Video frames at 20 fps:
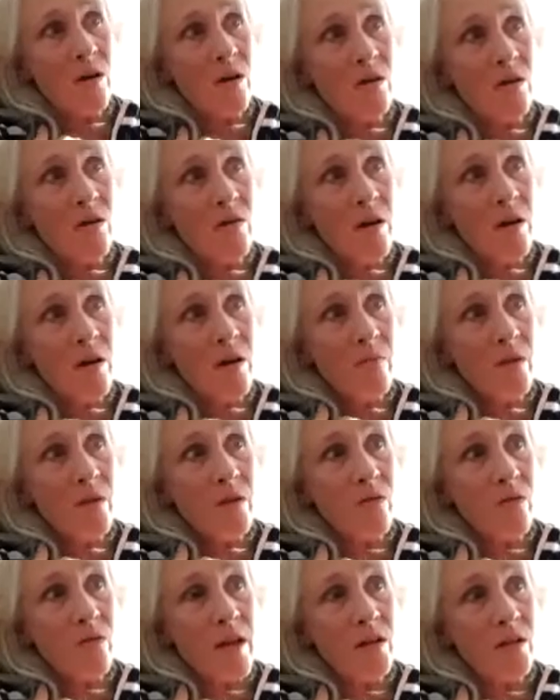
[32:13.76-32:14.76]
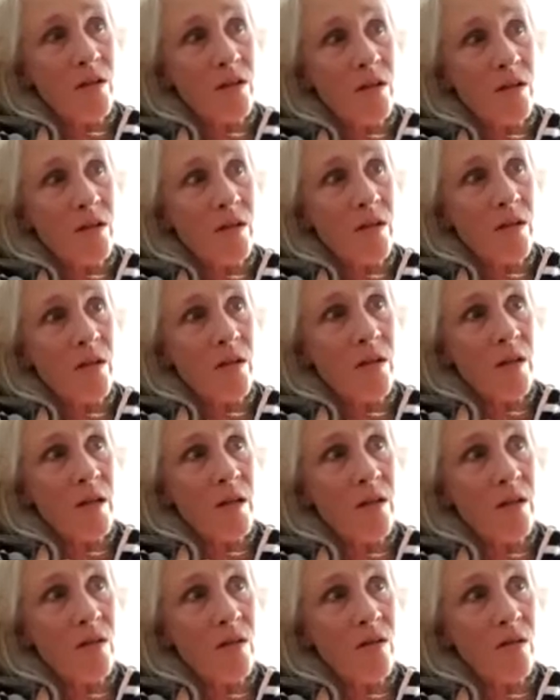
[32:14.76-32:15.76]
am the creator, and
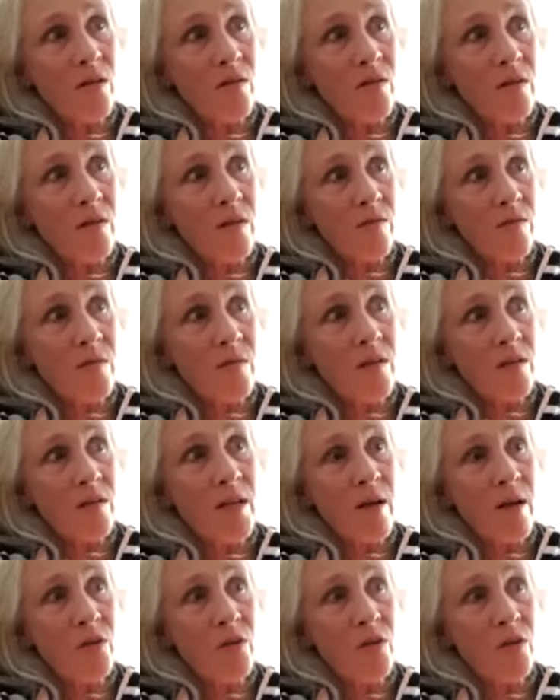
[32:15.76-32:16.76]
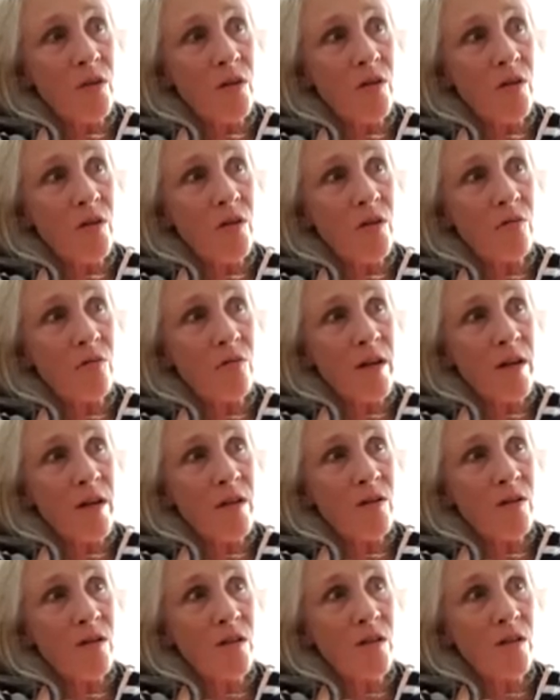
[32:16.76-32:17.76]
yet, you know, that the saboteur
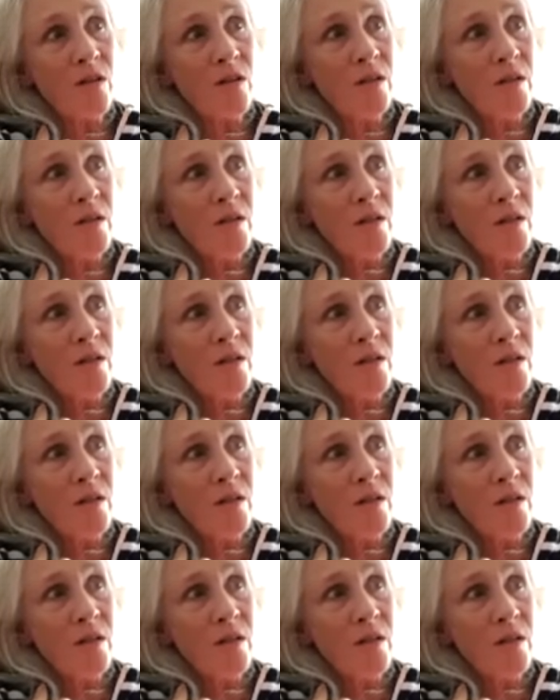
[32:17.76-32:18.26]
creator